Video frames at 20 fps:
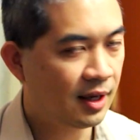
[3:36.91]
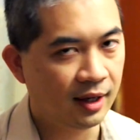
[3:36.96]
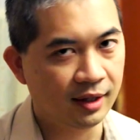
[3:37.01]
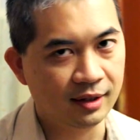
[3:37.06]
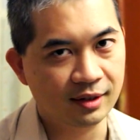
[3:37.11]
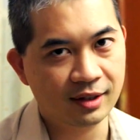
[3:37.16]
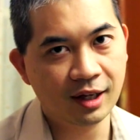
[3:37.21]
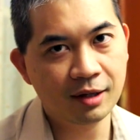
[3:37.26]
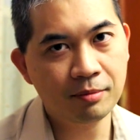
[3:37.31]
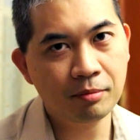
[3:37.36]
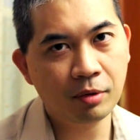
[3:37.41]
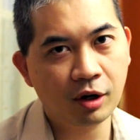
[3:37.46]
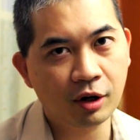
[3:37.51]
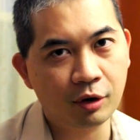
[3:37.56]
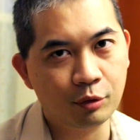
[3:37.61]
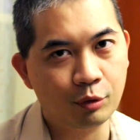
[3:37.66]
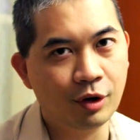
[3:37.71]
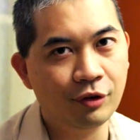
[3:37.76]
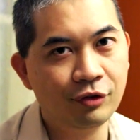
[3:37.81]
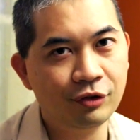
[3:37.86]
and 10 bar
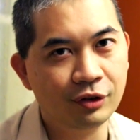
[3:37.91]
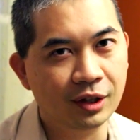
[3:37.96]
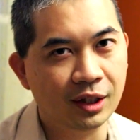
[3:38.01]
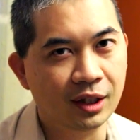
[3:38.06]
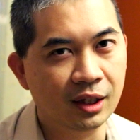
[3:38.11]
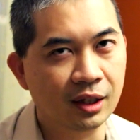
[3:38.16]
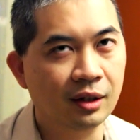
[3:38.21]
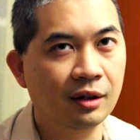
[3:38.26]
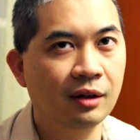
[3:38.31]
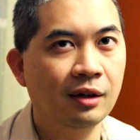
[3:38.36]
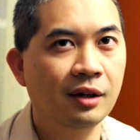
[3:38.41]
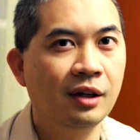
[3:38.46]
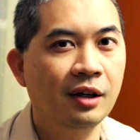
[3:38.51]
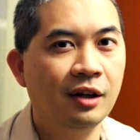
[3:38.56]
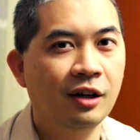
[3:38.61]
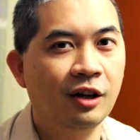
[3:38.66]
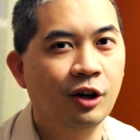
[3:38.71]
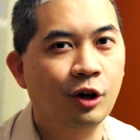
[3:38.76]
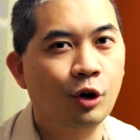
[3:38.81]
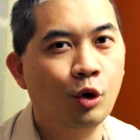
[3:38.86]
roughly
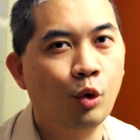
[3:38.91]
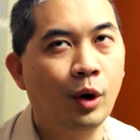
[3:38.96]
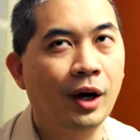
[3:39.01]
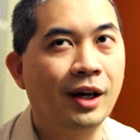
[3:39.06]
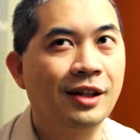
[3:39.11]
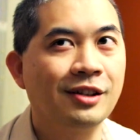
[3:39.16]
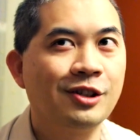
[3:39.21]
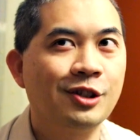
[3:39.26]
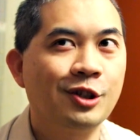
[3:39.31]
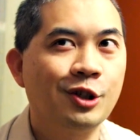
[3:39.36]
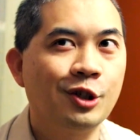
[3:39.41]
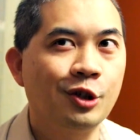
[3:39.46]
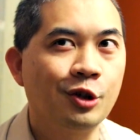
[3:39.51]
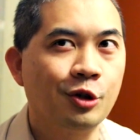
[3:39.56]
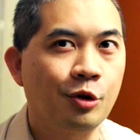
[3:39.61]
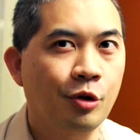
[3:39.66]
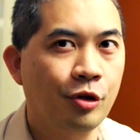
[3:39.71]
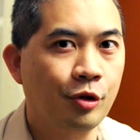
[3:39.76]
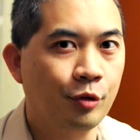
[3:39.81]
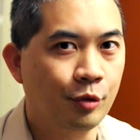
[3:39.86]
equates
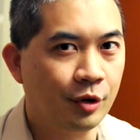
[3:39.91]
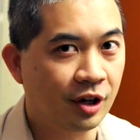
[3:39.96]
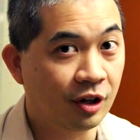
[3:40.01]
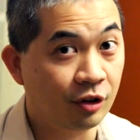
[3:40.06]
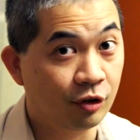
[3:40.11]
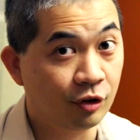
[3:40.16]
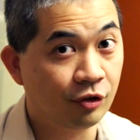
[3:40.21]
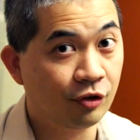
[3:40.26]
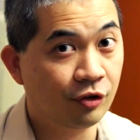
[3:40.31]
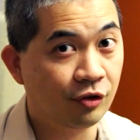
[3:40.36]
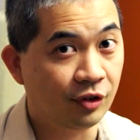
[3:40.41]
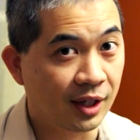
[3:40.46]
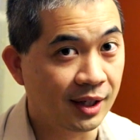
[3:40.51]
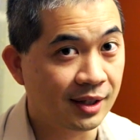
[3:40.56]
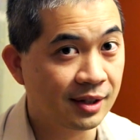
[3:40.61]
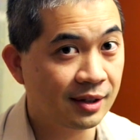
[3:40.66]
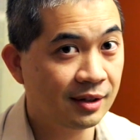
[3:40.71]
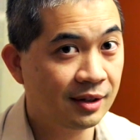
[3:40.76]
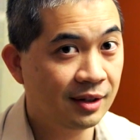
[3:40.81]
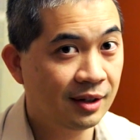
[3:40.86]
to 300 feet.